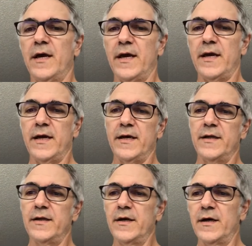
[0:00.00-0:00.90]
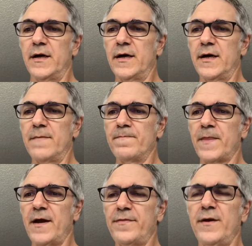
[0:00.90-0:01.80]
And um,
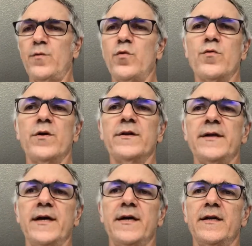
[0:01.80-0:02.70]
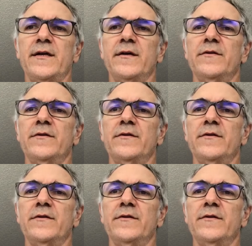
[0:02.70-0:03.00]
I think we're really at a